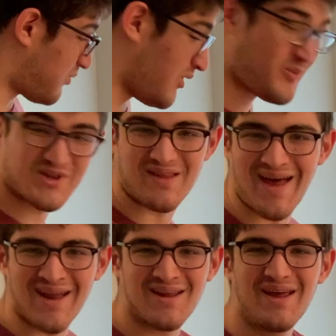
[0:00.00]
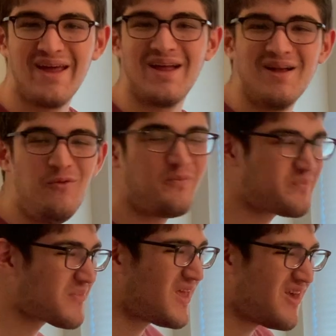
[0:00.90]
What was that?
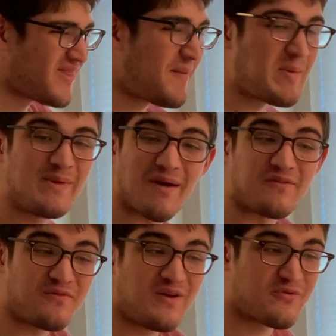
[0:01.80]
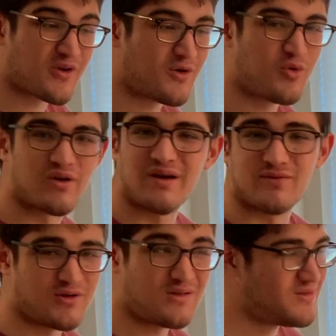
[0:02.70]
That might be my favorite chord
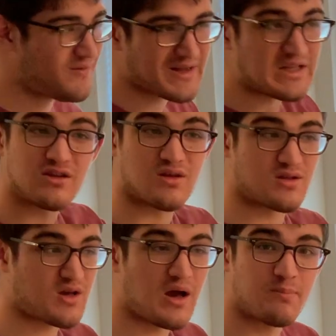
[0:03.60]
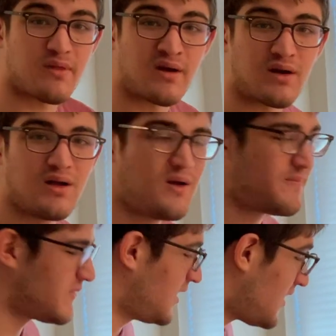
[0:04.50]
ever. At the very least, it's up there.
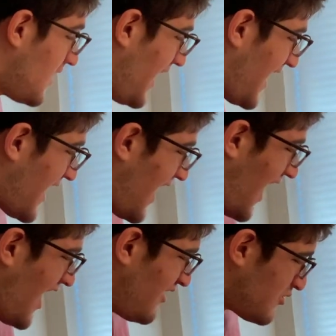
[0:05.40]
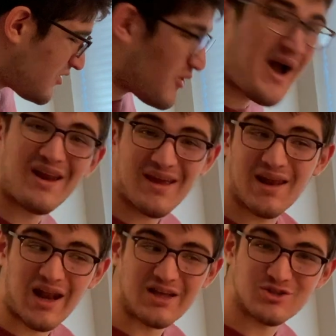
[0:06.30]
I don't know how to
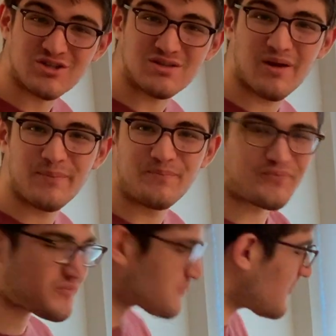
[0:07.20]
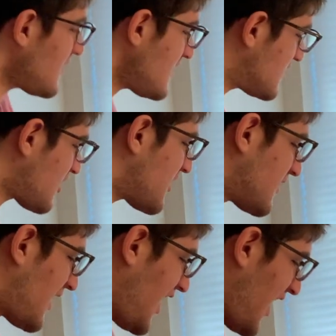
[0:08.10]
analyze it. It's got
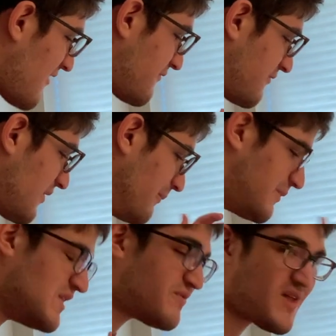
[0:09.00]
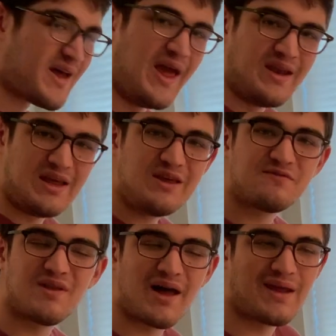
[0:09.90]
an F, B flat, and E
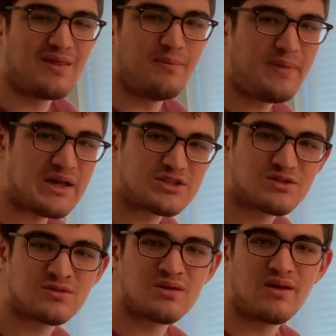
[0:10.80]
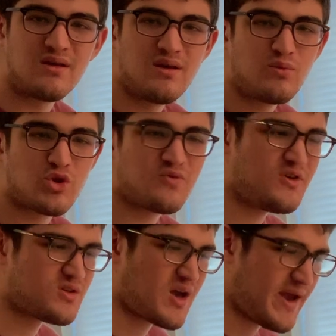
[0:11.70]
flat in the bass, which
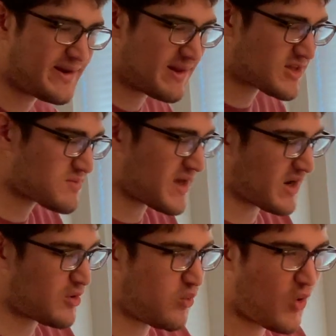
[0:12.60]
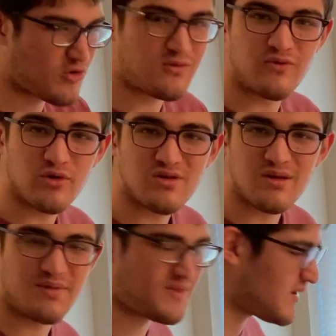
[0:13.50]
feels kind of like some kind of chordal voicing,
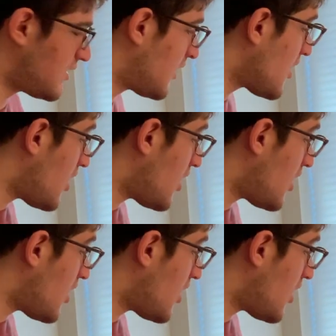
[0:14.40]
but then